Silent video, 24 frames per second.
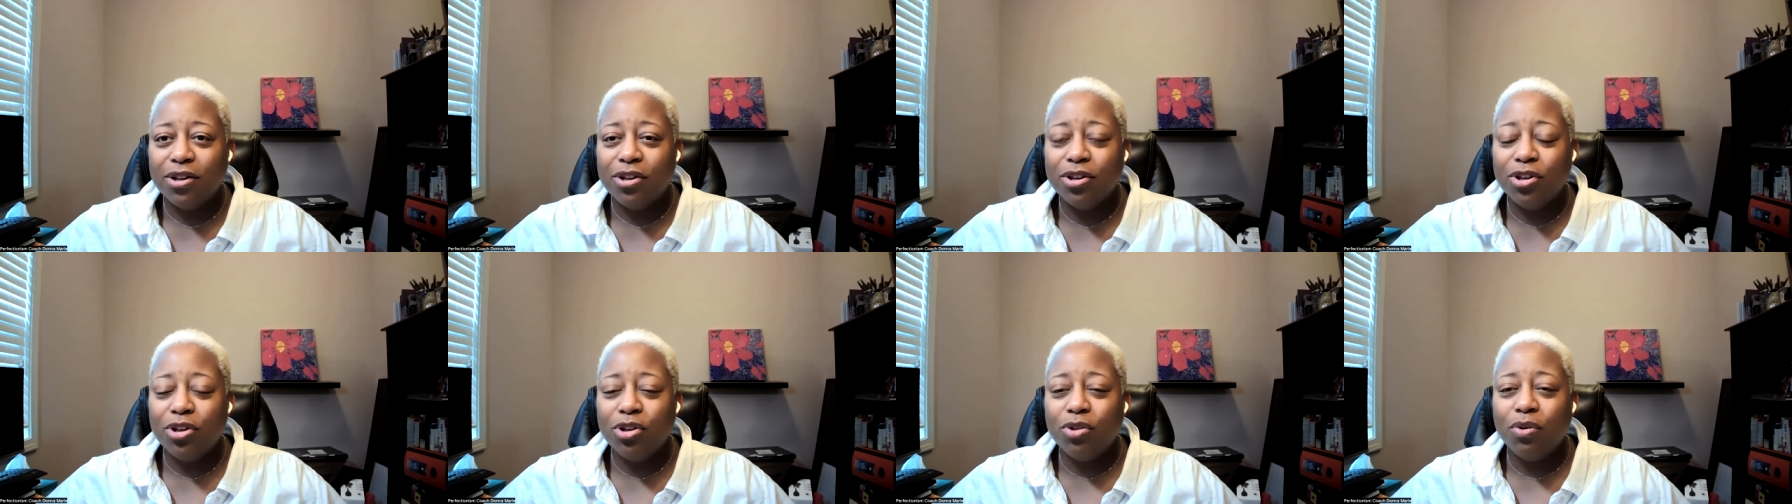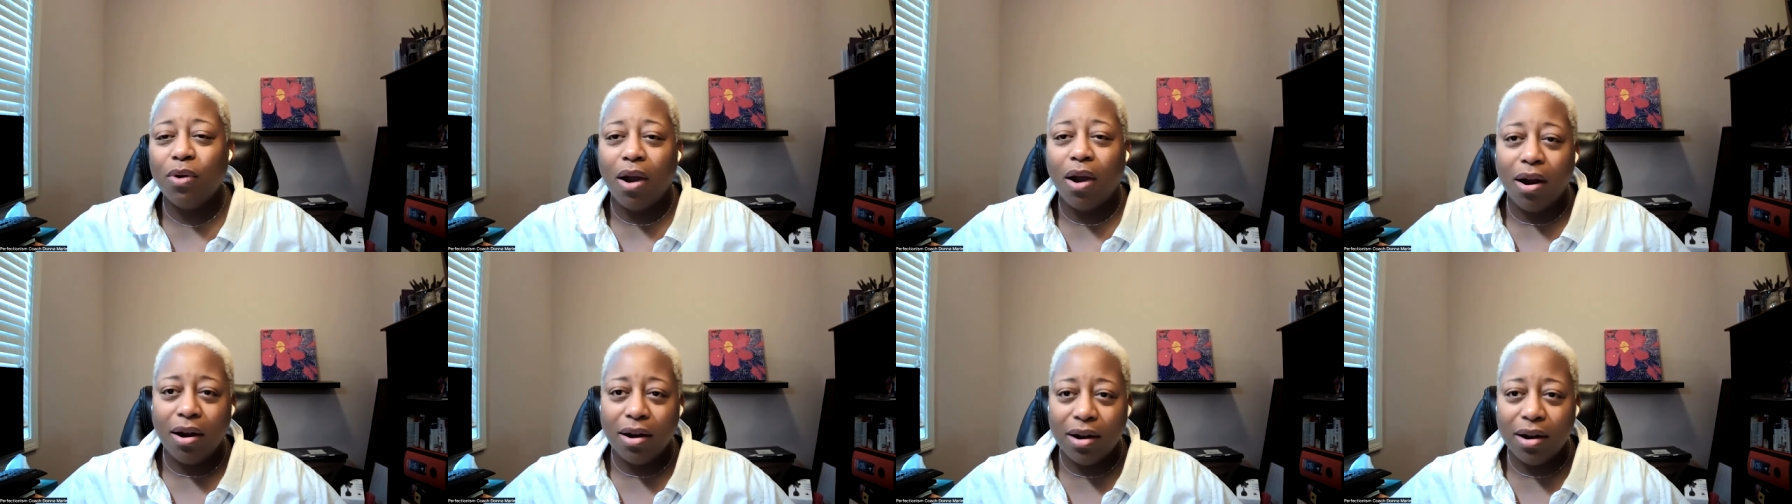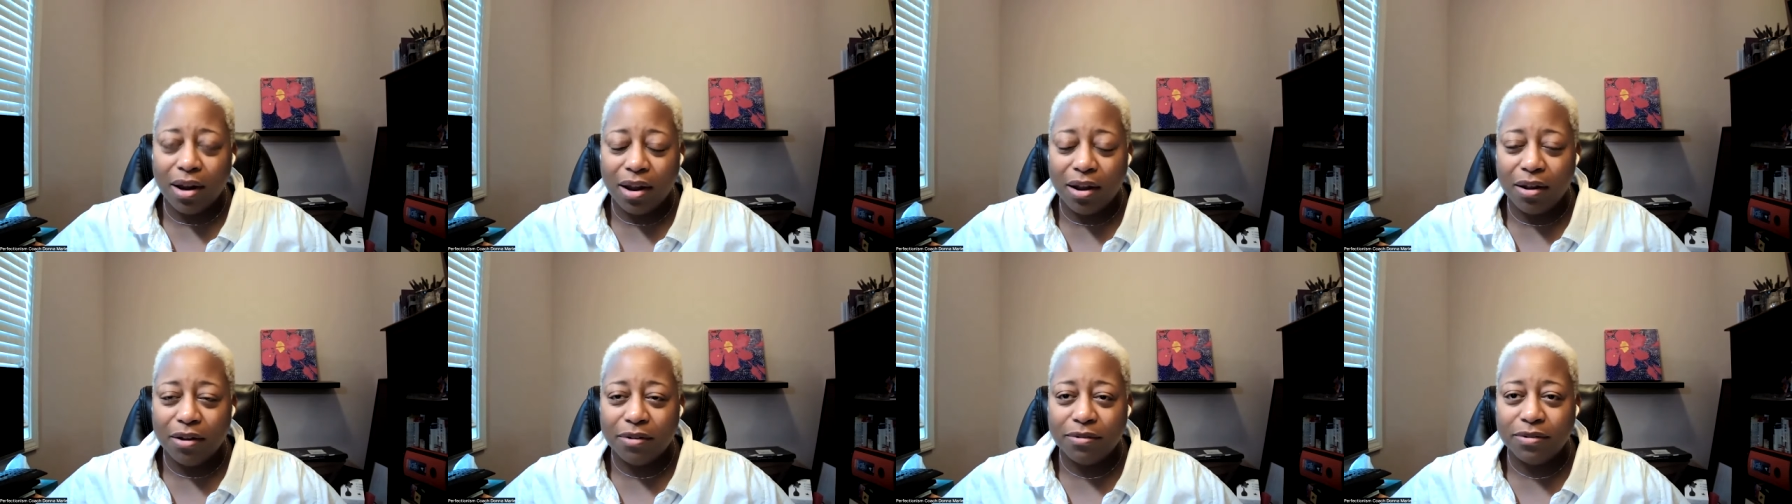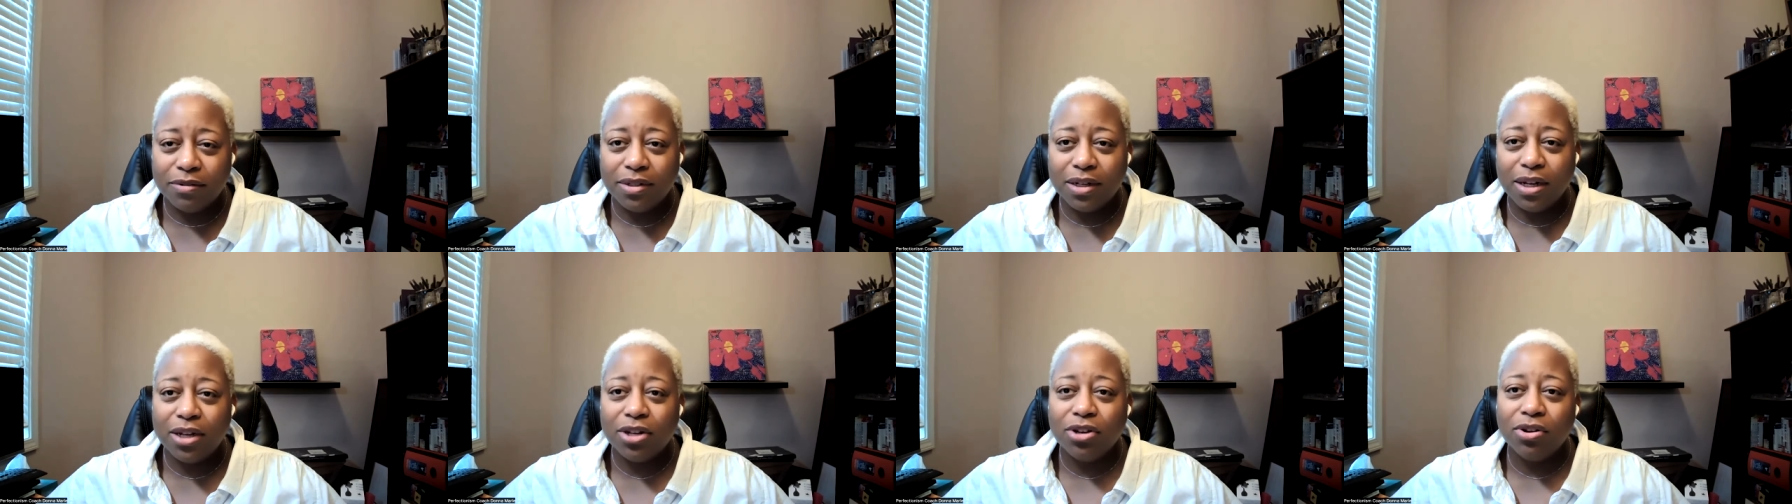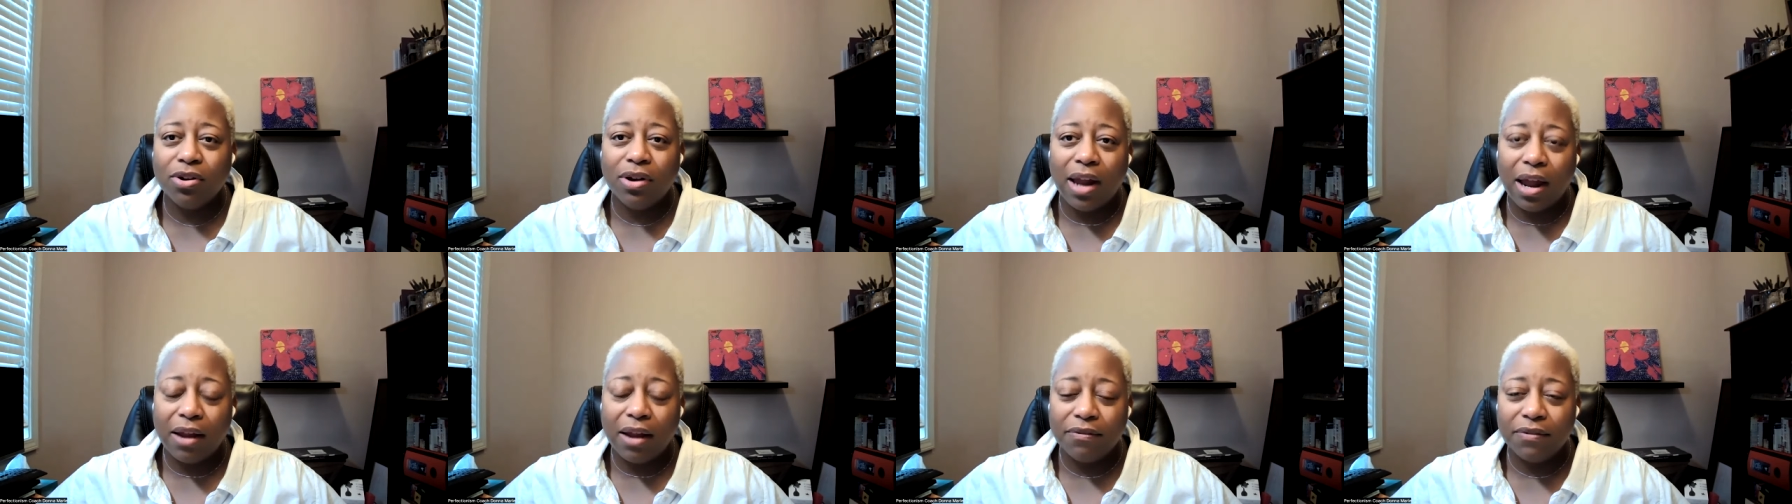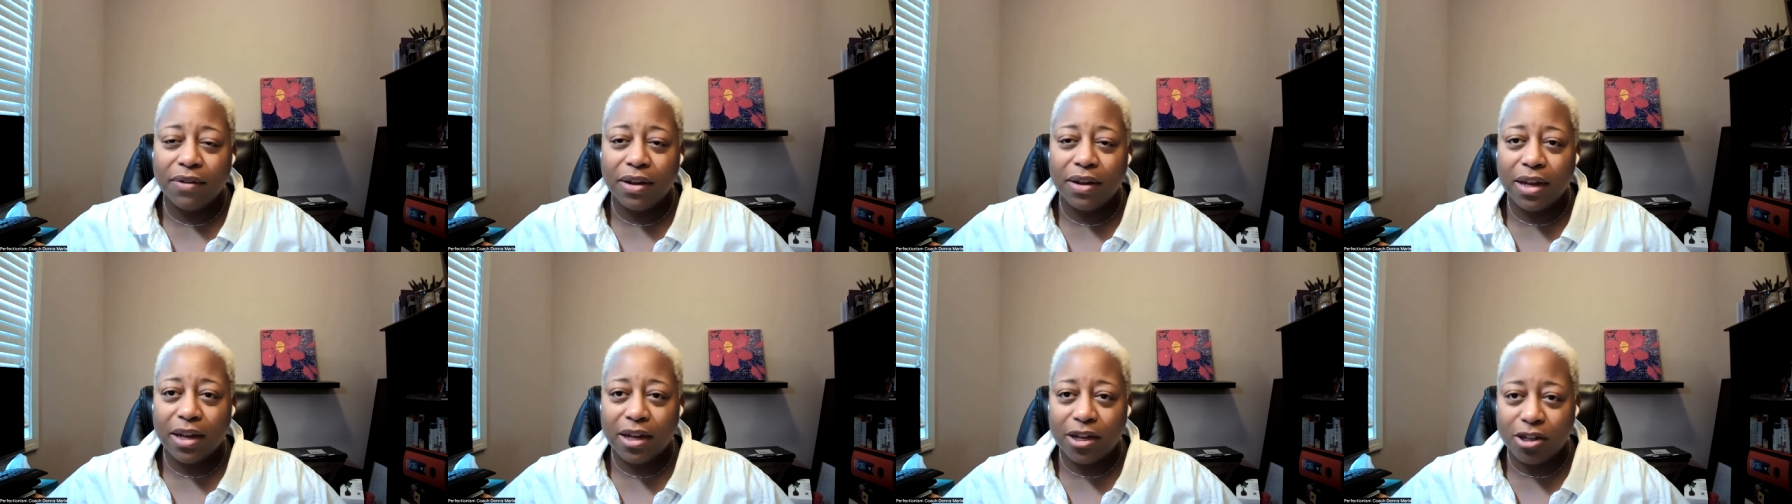you are loved and your
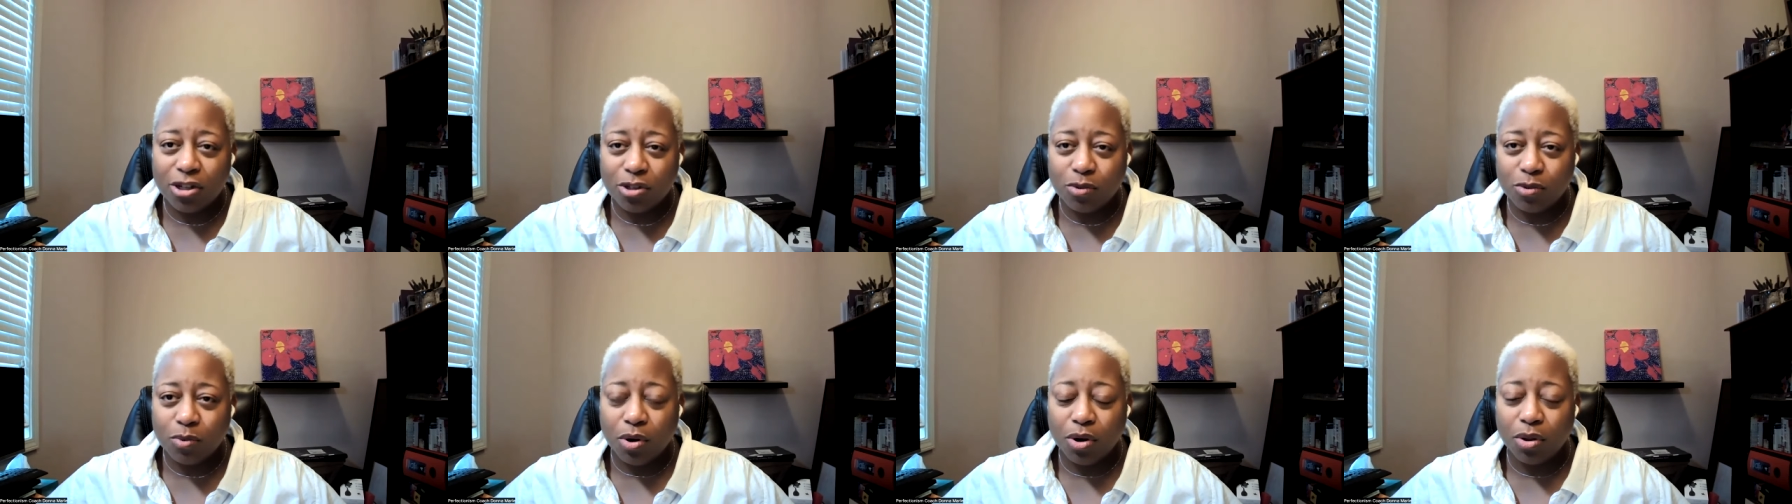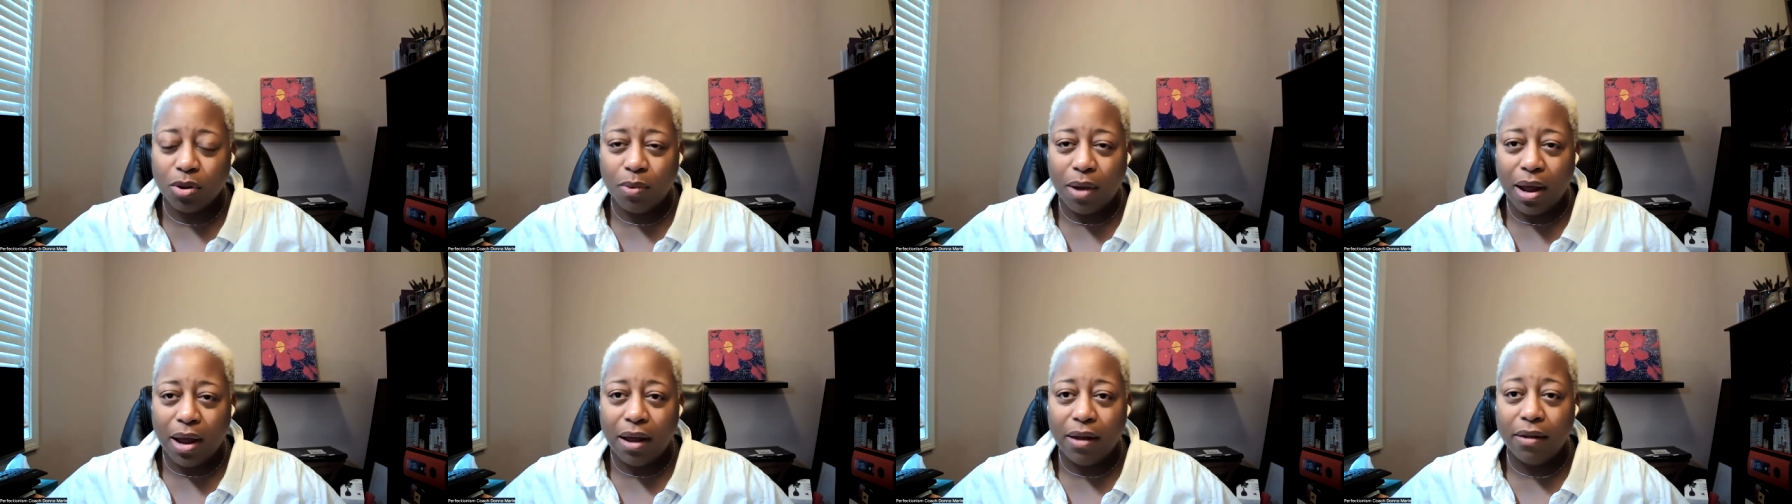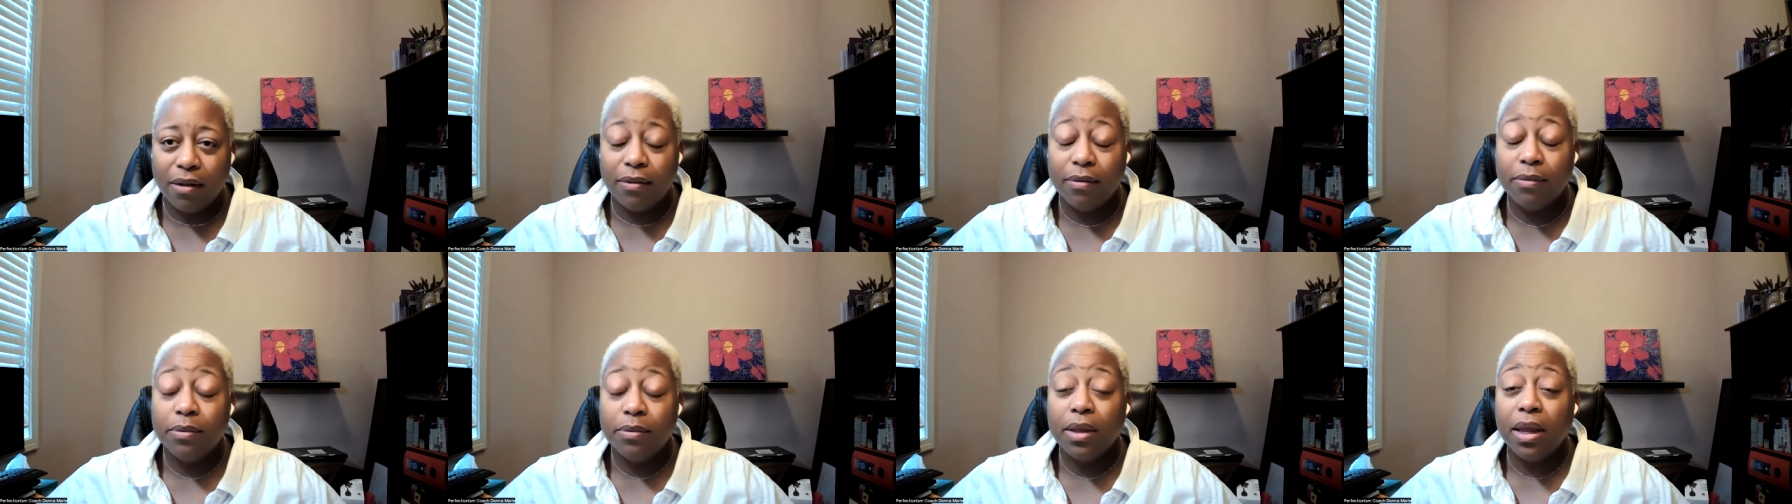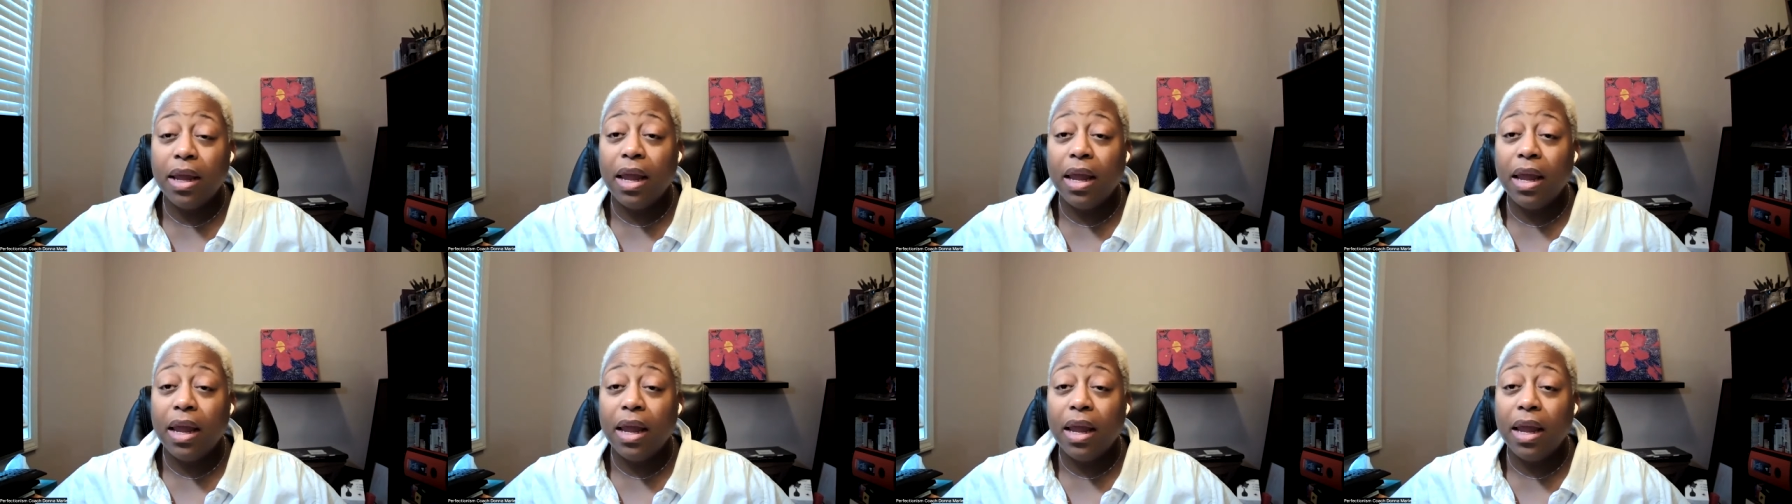life is worthwhile